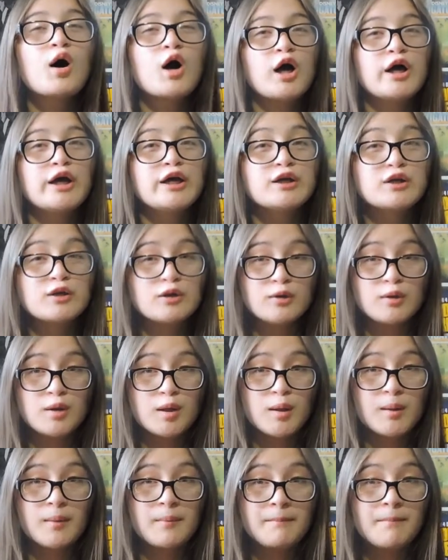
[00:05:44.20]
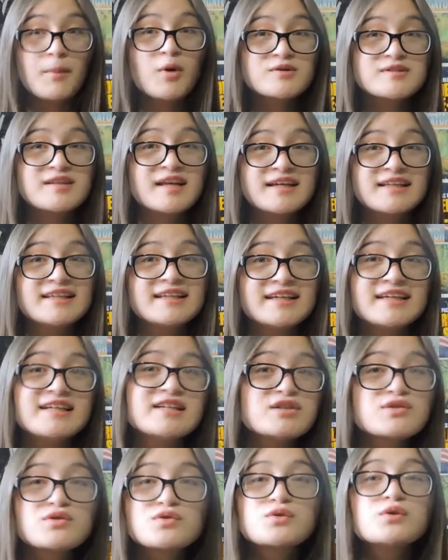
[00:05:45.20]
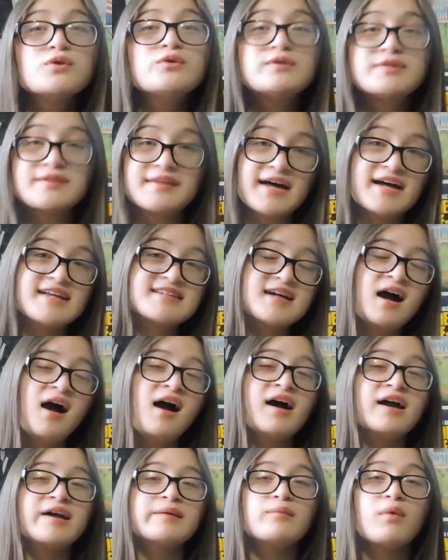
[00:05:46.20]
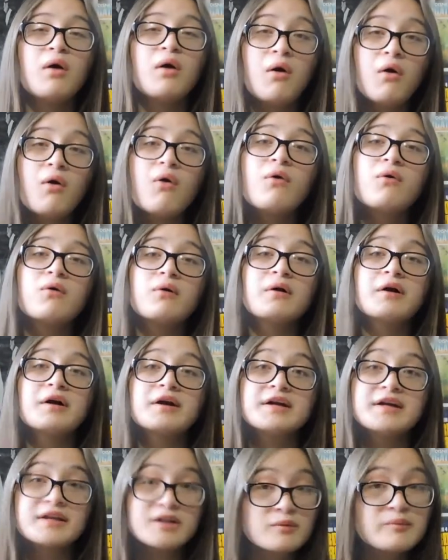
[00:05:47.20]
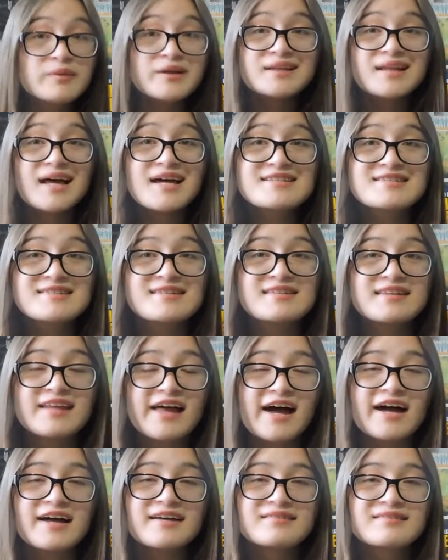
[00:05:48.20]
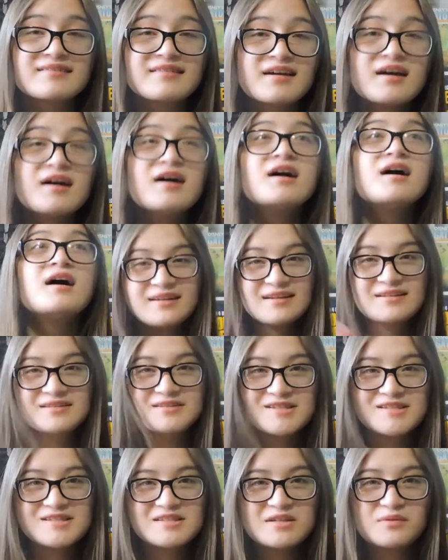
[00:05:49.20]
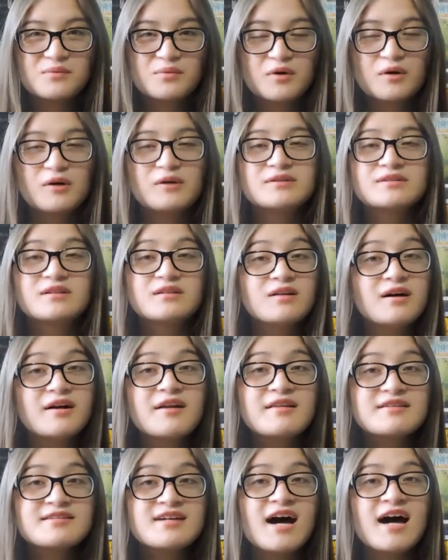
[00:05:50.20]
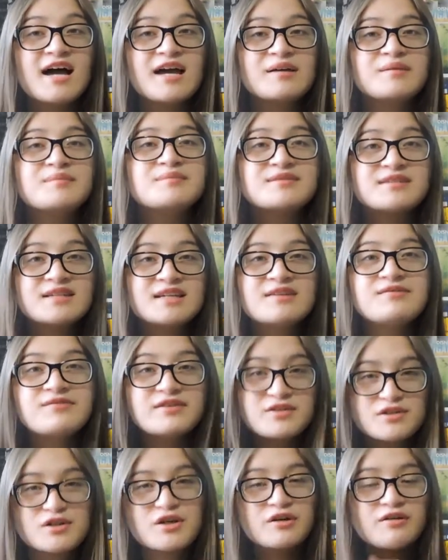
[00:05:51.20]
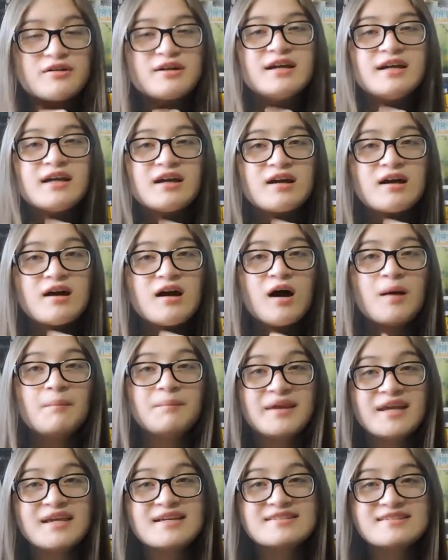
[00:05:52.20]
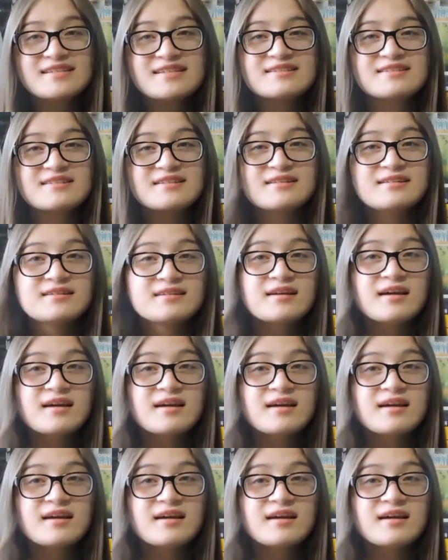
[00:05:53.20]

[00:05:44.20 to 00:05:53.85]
it'll most likely it is true to that time, or it'll be less than that. In Disney World, a lot of the times, even during peak season,